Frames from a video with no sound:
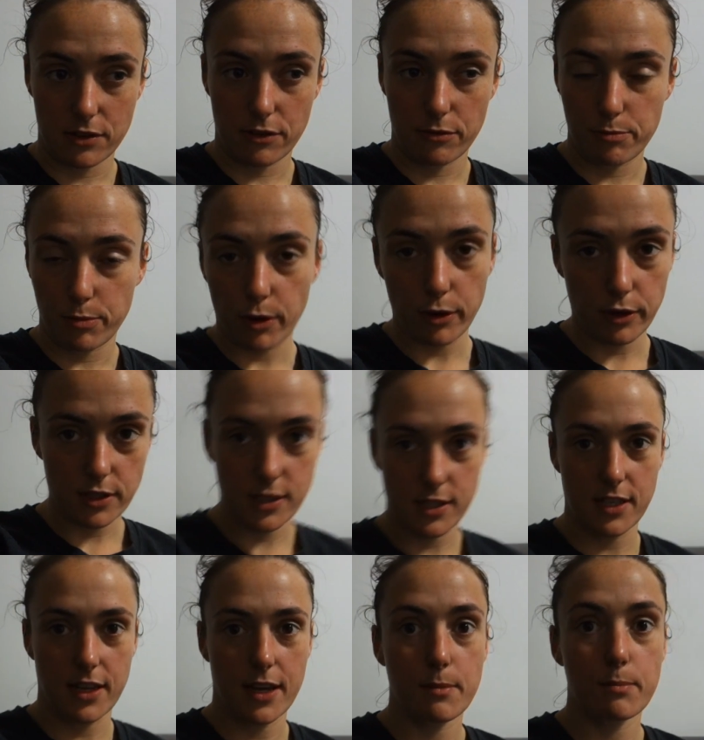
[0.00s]
of broken
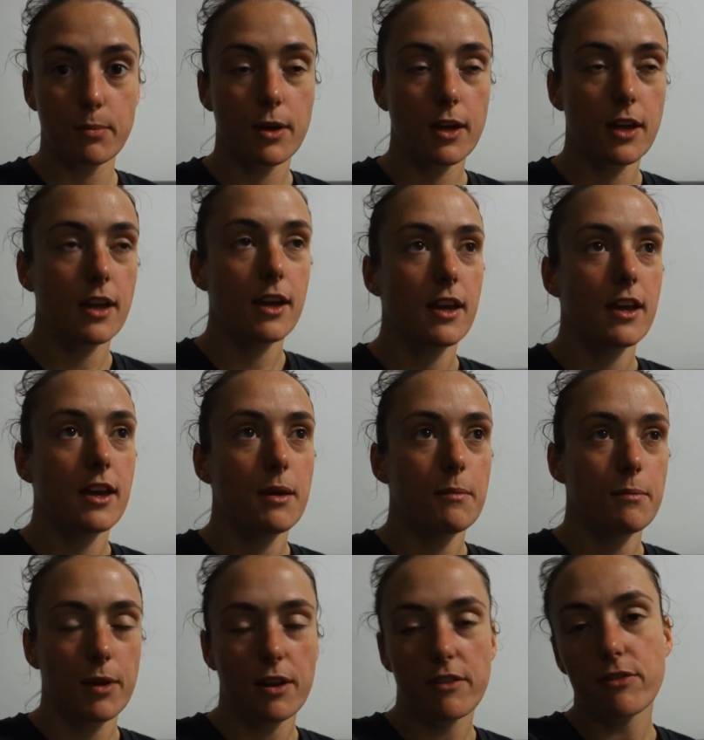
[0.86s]
sleep,
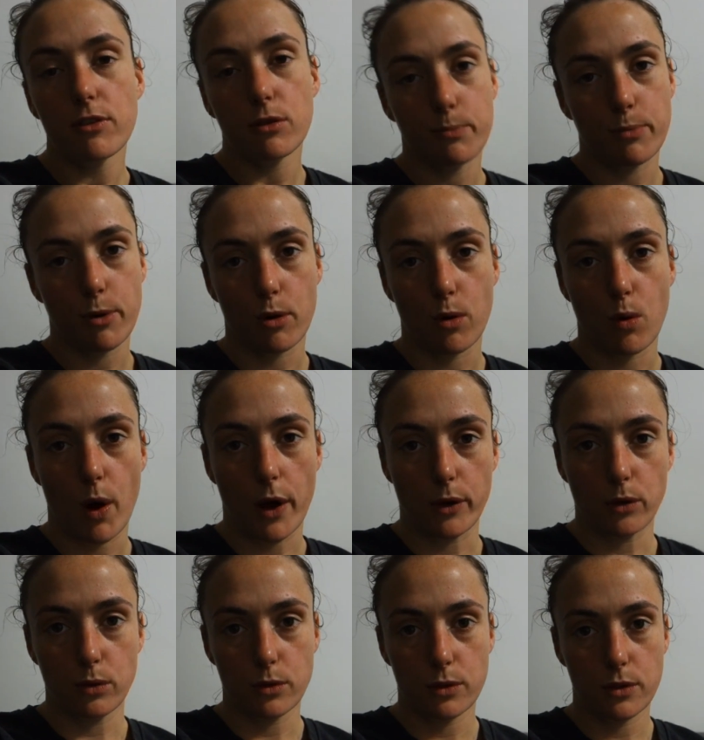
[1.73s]
but I feel
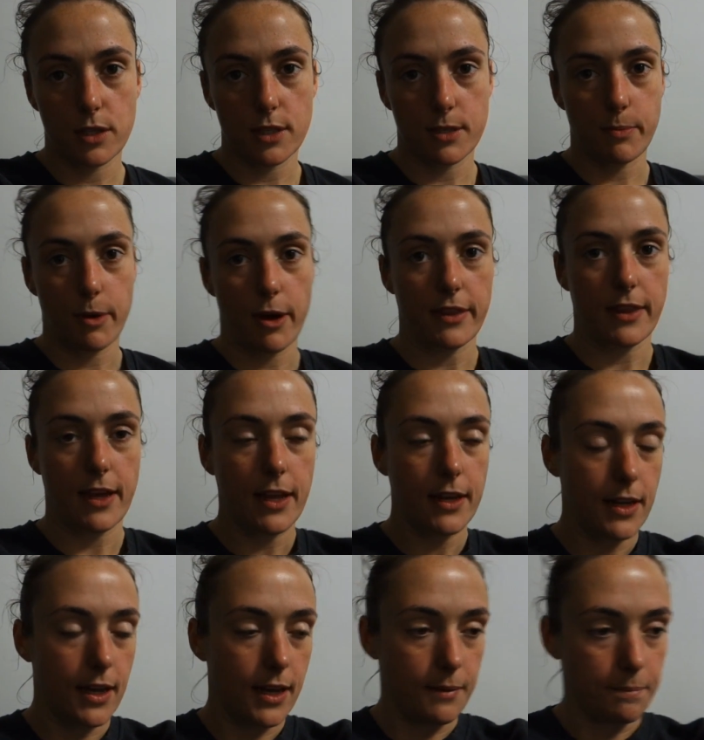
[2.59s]
quite good despite
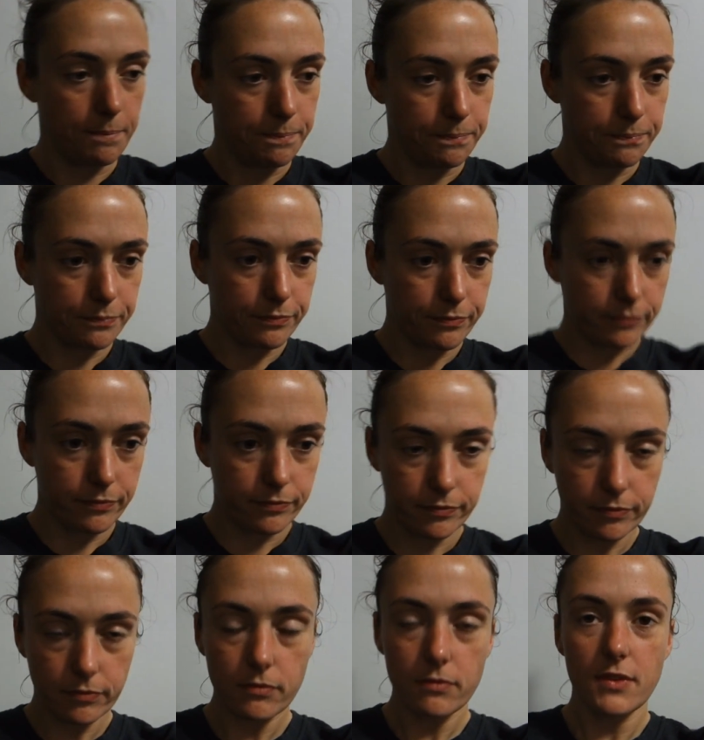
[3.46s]
that. And
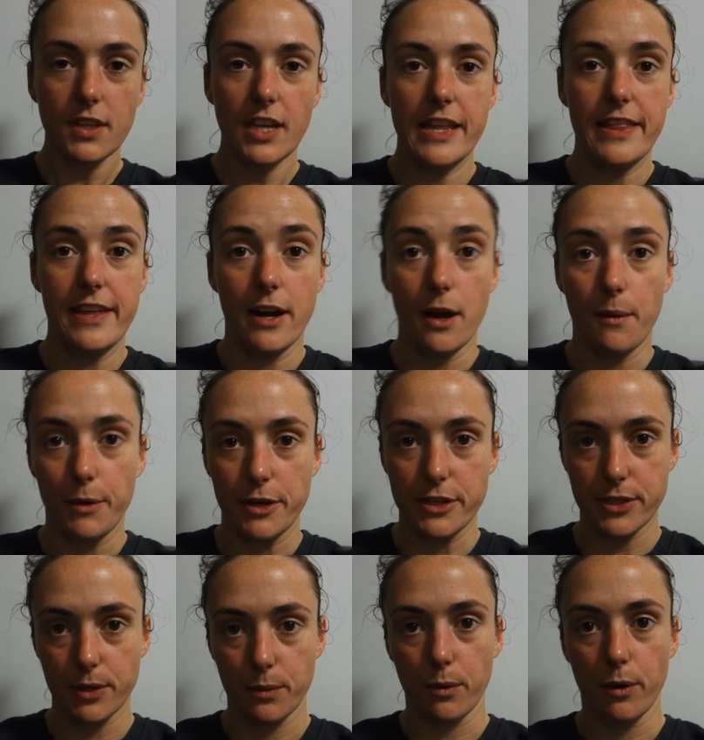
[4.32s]
then I
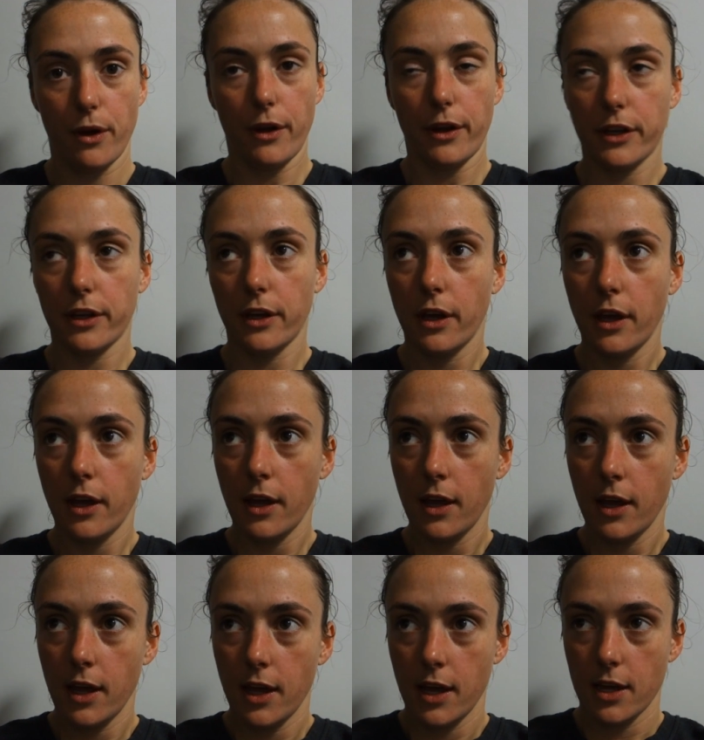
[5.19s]
went to work.
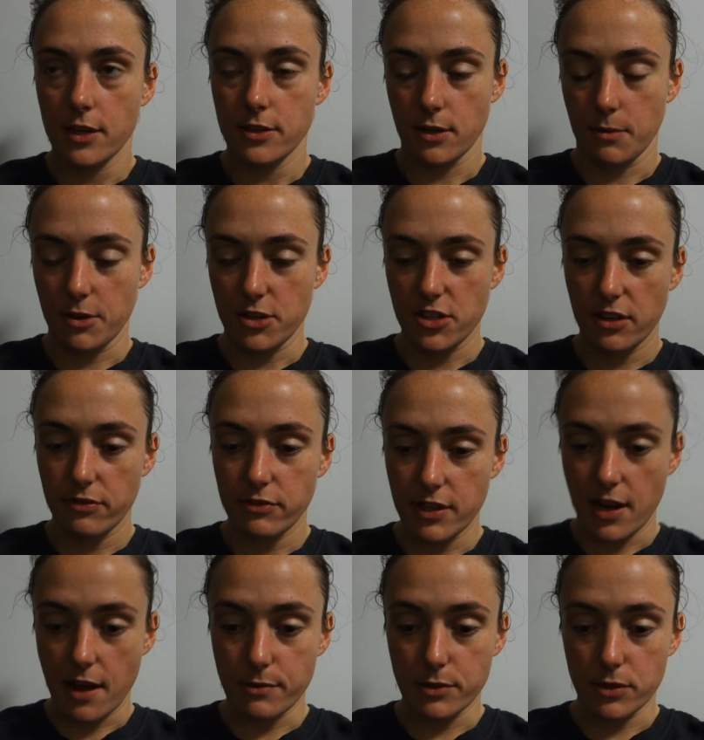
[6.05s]
So my shift
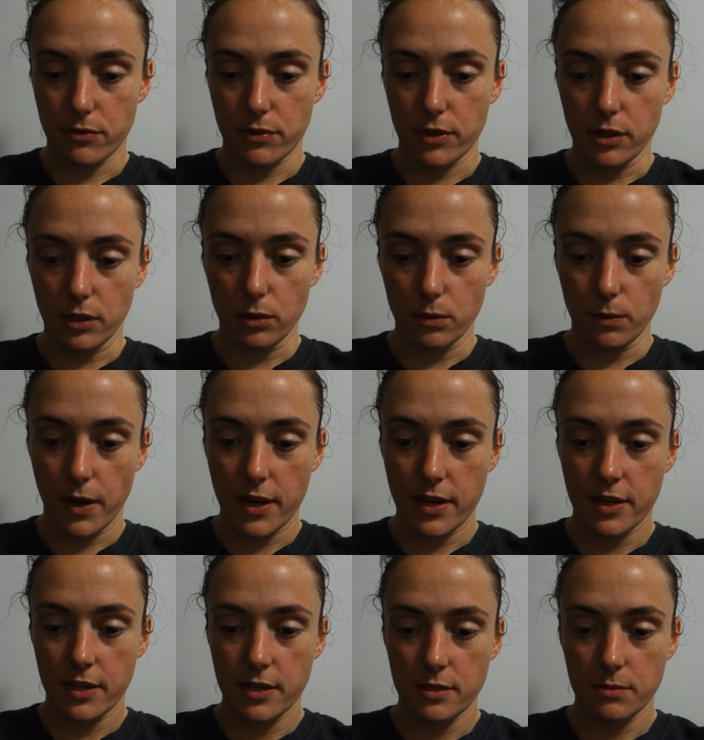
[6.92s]
today was a really good
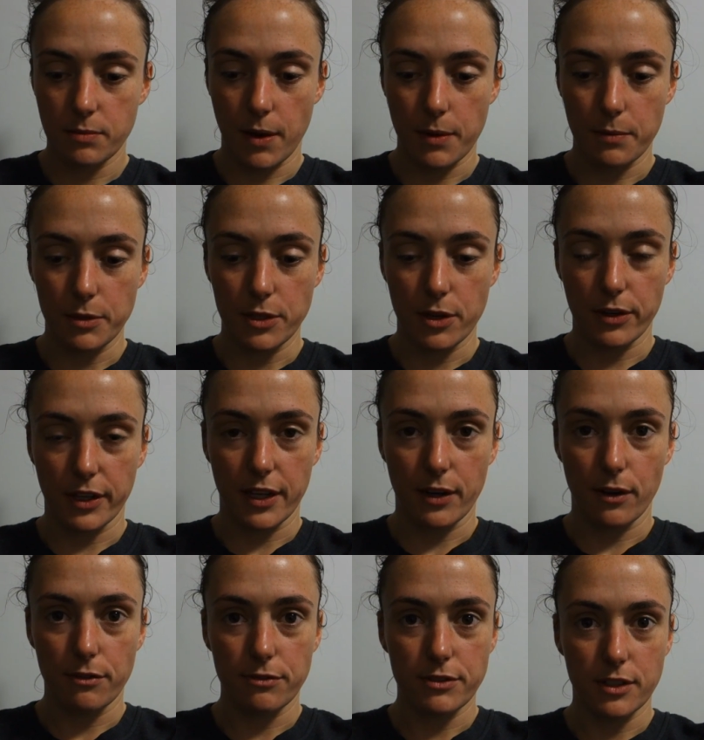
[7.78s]
one. It's one we don't
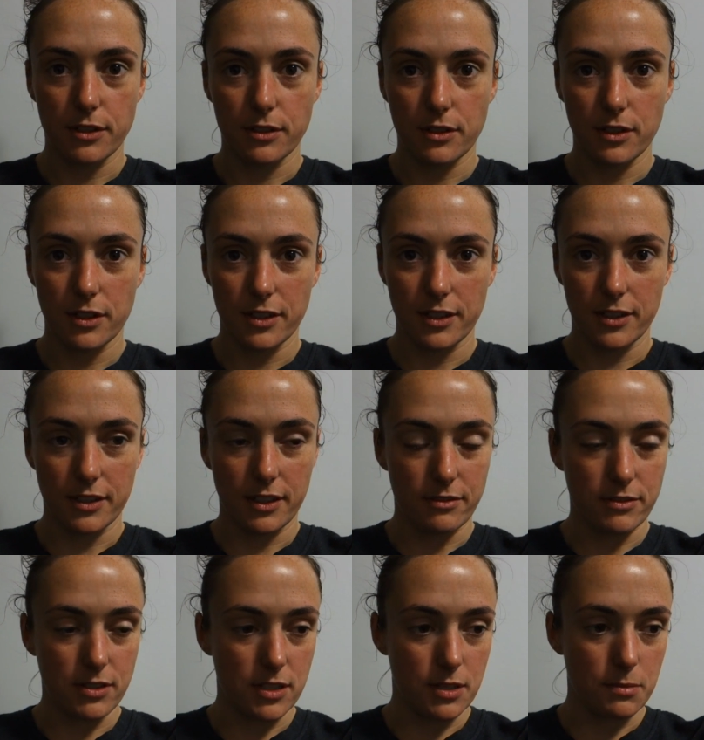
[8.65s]
get often. It
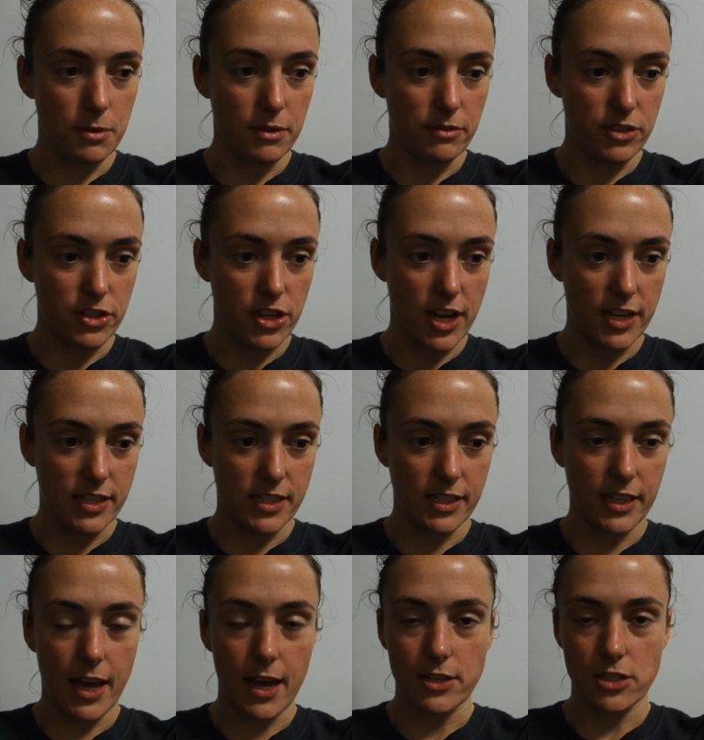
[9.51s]
gives us a bit of a chance
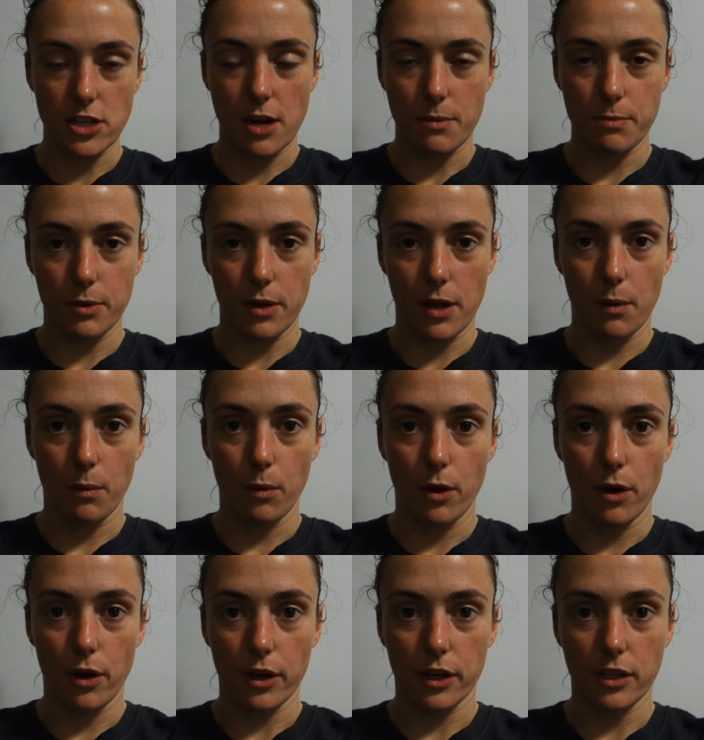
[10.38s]
to catch up with our
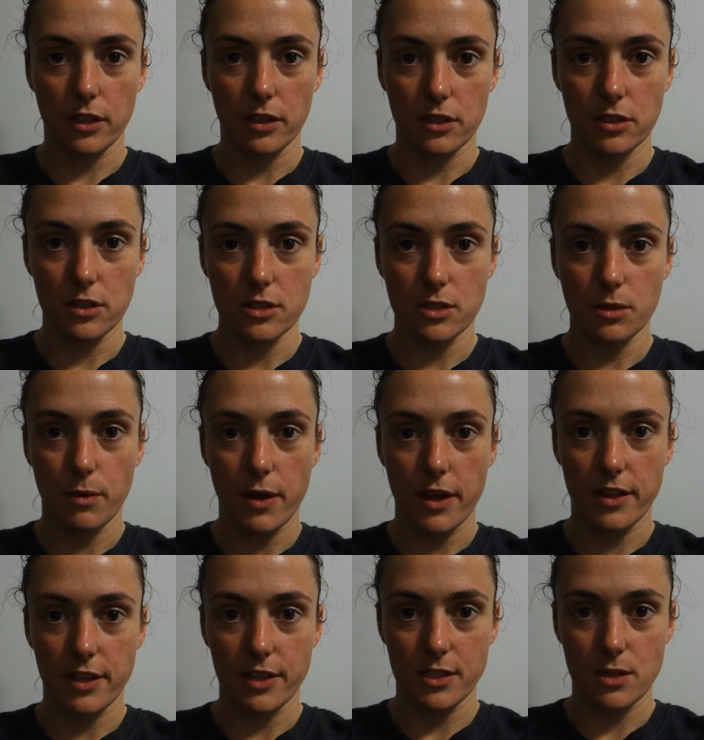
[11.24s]
work and
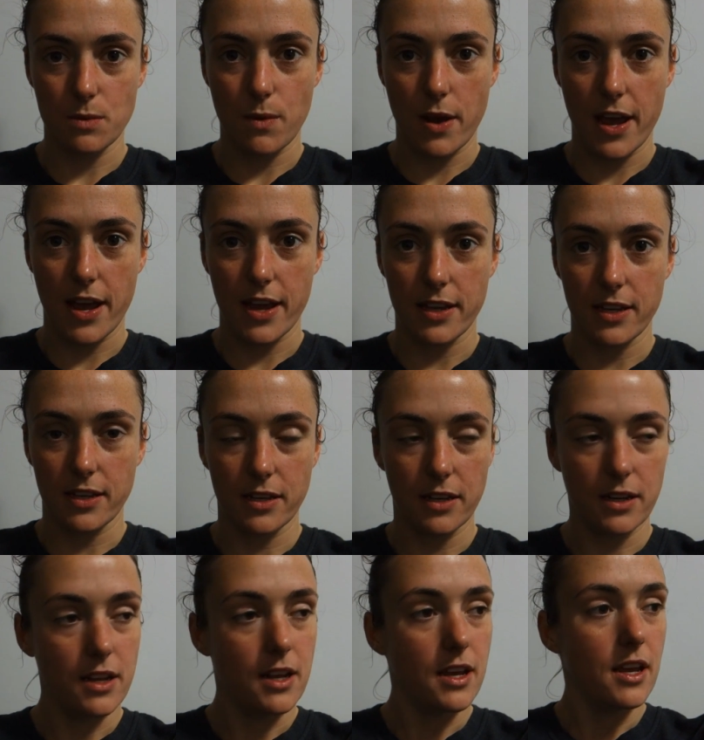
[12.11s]
square things away
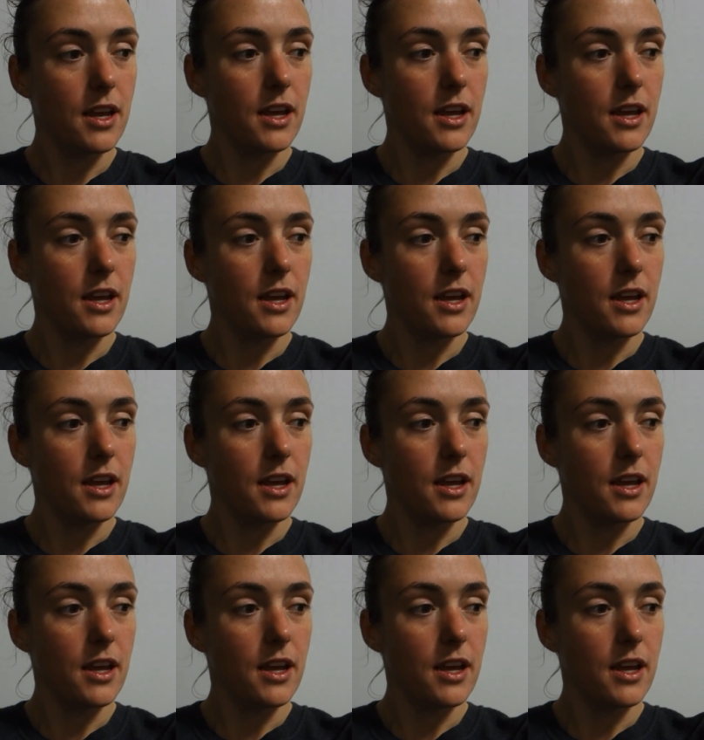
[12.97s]
and